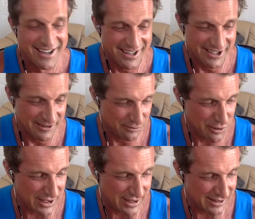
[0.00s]
uh, what
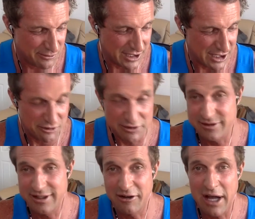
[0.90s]
we think we know is
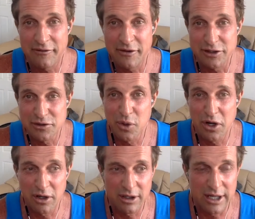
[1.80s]
you know half of it's
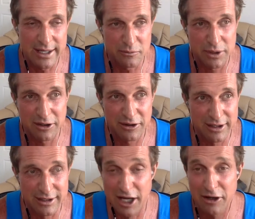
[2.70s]
wrong and we only
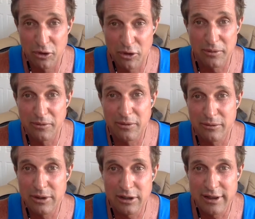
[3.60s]
know
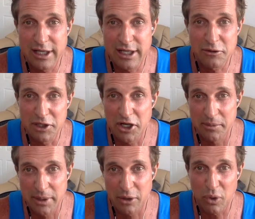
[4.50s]
we only think we know
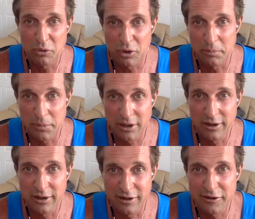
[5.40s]
about one one
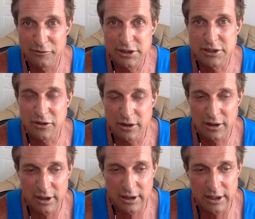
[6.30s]
millionth of what's going
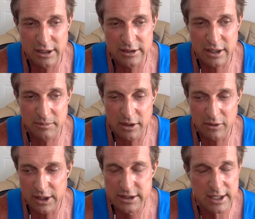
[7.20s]
on at any time anyway.
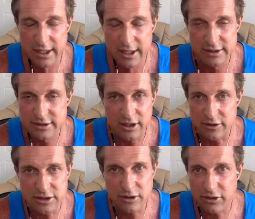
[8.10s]
So you know,
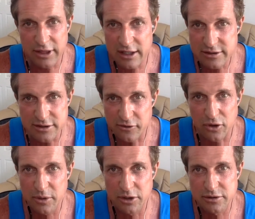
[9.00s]
so there's thousands of
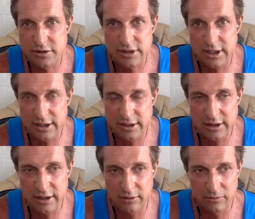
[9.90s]
hormones, and you
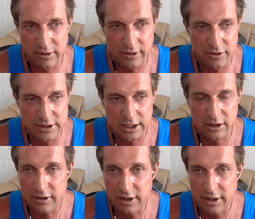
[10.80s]
know, we, if you take all
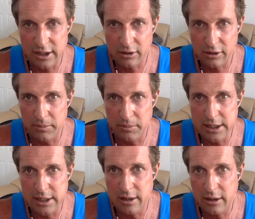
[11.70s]
the
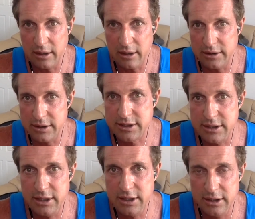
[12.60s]

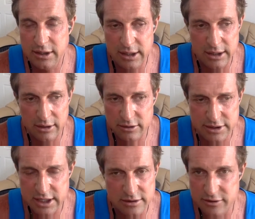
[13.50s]
intermediates uh, and there, there's
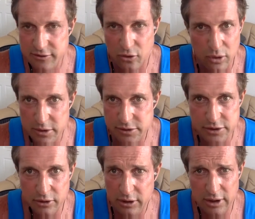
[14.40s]
thousands of hormones
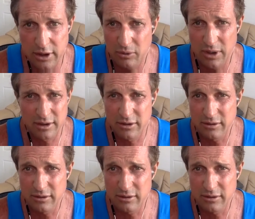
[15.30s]
circulating around that are